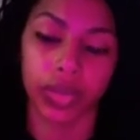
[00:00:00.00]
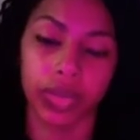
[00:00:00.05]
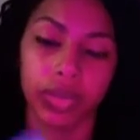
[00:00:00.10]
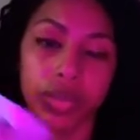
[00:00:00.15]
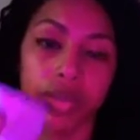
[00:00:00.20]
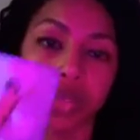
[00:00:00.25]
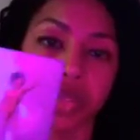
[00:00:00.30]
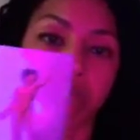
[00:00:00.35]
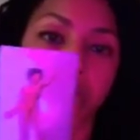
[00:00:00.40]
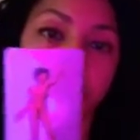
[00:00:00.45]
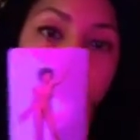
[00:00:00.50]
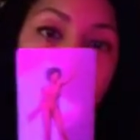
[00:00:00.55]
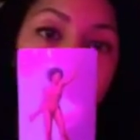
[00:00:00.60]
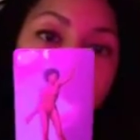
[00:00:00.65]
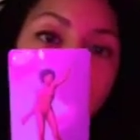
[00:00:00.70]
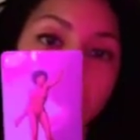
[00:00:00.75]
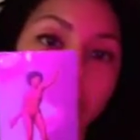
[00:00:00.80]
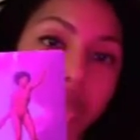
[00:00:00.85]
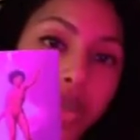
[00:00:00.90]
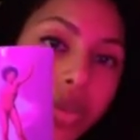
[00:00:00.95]
Star
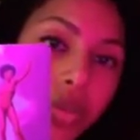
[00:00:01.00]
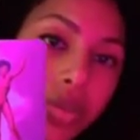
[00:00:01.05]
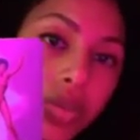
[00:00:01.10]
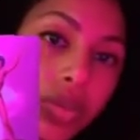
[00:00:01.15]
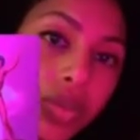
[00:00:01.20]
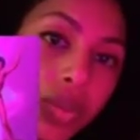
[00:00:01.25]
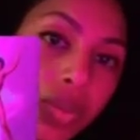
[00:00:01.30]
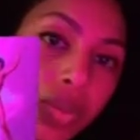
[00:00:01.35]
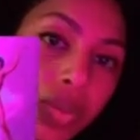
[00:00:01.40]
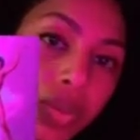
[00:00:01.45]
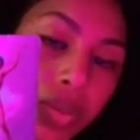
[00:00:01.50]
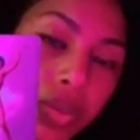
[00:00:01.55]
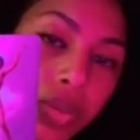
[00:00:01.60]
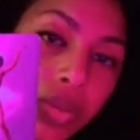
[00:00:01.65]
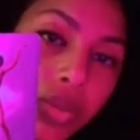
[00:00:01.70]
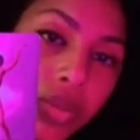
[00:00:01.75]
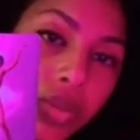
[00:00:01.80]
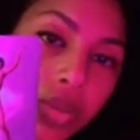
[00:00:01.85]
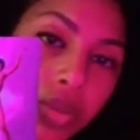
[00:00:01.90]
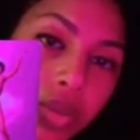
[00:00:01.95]
card.
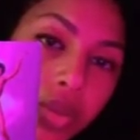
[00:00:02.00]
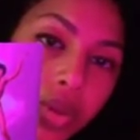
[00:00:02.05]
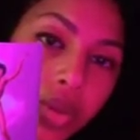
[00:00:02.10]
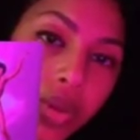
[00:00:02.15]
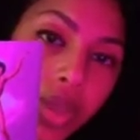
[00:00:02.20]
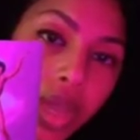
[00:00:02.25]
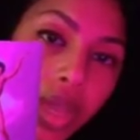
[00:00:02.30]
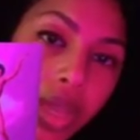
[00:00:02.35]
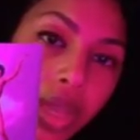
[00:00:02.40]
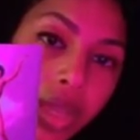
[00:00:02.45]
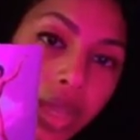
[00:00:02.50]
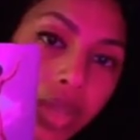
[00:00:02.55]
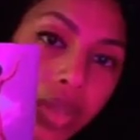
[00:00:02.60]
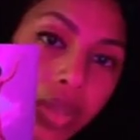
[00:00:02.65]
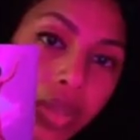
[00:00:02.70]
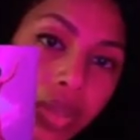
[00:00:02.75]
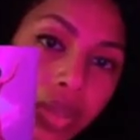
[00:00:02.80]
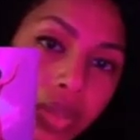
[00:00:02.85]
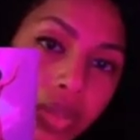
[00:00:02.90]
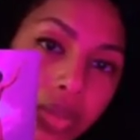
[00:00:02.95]
Okay.
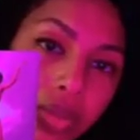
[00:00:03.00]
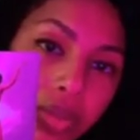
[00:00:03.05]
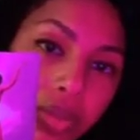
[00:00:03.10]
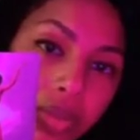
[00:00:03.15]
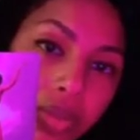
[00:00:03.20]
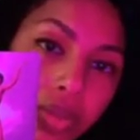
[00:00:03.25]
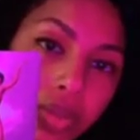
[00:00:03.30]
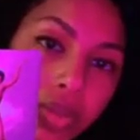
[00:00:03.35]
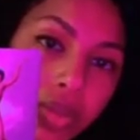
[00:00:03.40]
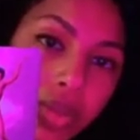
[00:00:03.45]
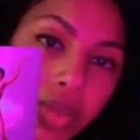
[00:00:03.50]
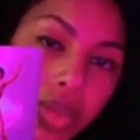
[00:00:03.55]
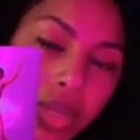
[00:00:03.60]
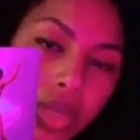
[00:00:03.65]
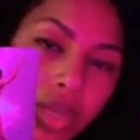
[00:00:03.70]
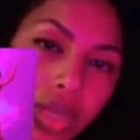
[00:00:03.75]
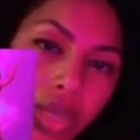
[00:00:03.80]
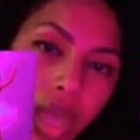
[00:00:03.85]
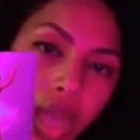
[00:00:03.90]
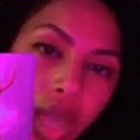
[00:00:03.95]

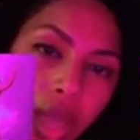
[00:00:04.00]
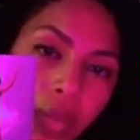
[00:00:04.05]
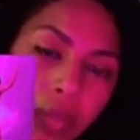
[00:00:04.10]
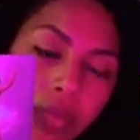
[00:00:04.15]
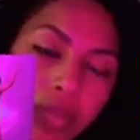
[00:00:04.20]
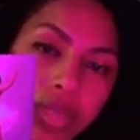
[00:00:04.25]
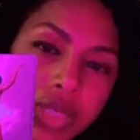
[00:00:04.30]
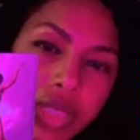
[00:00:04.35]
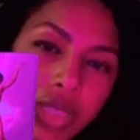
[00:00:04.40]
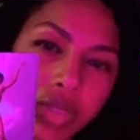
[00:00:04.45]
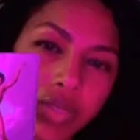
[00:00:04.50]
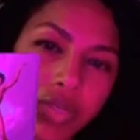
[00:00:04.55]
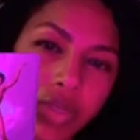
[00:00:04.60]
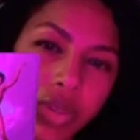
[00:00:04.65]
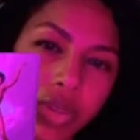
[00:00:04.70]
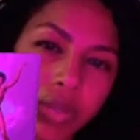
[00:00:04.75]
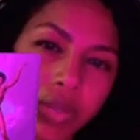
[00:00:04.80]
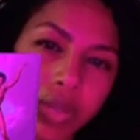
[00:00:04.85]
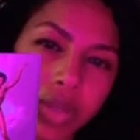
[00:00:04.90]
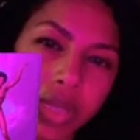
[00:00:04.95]
Yeah, I'm seeing
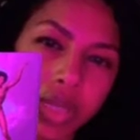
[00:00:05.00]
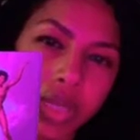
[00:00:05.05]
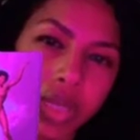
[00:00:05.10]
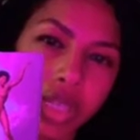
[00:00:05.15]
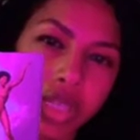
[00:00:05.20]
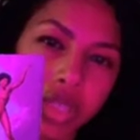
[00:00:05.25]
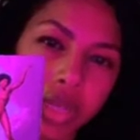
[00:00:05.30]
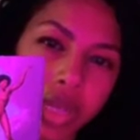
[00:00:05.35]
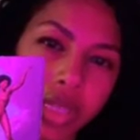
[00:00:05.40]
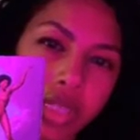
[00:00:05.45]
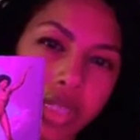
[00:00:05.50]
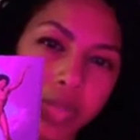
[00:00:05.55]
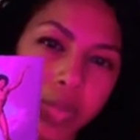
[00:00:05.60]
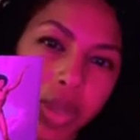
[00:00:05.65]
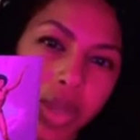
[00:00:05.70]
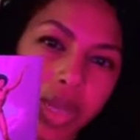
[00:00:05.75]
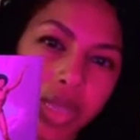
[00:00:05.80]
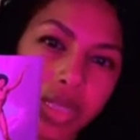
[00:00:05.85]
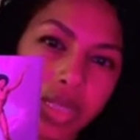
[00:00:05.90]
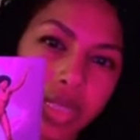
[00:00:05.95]
vulnerability,
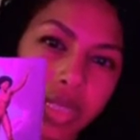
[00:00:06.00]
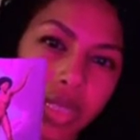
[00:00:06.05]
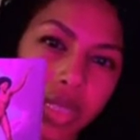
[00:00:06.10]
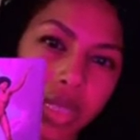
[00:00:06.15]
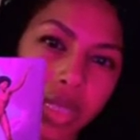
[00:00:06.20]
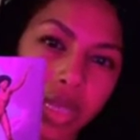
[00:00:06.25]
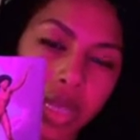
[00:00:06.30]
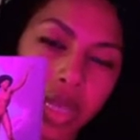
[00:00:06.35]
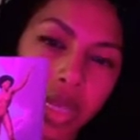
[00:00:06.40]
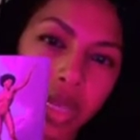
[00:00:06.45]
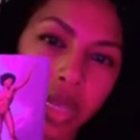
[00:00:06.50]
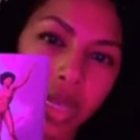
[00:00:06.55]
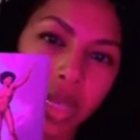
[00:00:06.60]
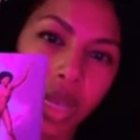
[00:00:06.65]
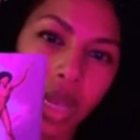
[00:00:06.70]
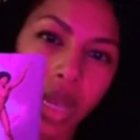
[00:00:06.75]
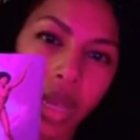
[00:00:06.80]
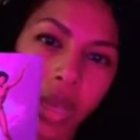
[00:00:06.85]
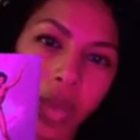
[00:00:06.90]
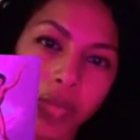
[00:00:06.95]
transparency.
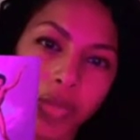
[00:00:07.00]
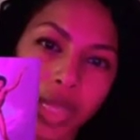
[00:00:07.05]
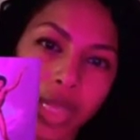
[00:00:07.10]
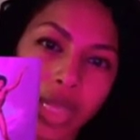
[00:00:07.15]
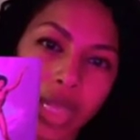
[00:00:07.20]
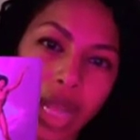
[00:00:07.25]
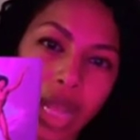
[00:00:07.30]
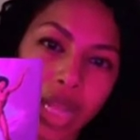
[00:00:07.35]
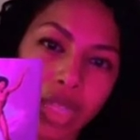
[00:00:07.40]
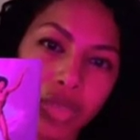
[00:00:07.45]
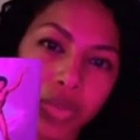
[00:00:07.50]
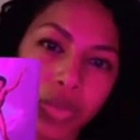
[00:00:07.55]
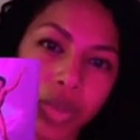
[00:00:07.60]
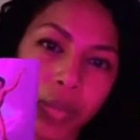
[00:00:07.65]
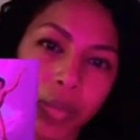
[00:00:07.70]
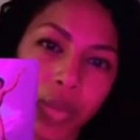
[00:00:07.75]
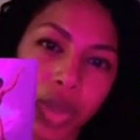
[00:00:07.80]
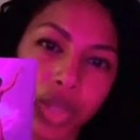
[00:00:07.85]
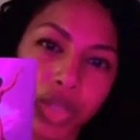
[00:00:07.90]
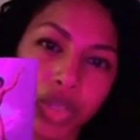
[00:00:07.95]
The clouds were
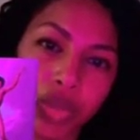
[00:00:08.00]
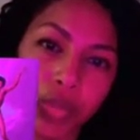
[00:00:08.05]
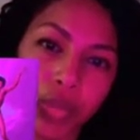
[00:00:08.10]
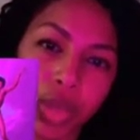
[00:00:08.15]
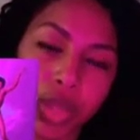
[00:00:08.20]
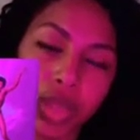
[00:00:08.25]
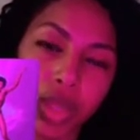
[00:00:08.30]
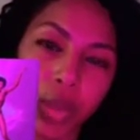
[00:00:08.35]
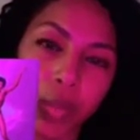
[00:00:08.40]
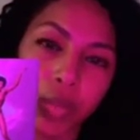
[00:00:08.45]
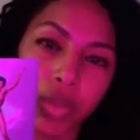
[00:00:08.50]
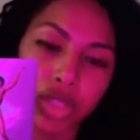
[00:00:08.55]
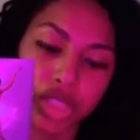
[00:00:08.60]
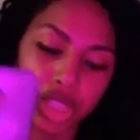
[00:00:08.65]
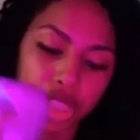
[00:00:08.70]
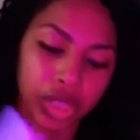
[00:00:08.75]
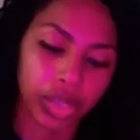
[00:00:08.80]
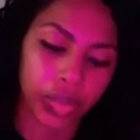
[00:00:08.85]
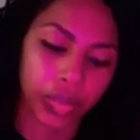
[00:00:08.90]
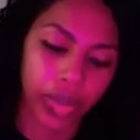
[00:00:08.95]
among you, but they're
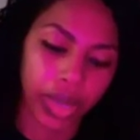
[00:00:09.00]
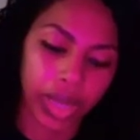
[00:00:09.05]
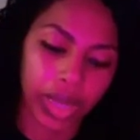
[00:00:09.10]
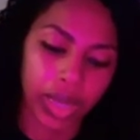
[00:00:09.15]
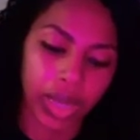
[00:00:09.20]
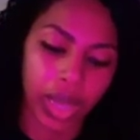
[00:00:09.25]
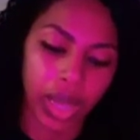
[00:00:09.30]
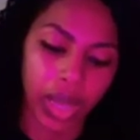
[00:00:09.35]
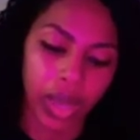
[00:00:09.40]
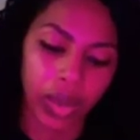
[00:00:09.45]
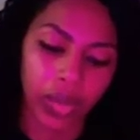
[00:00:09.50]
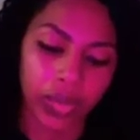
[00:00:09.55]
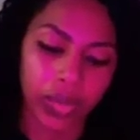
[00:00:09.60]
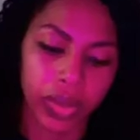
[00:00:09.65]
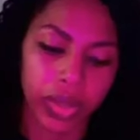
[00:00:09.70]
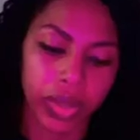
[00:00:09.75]
pushing away now.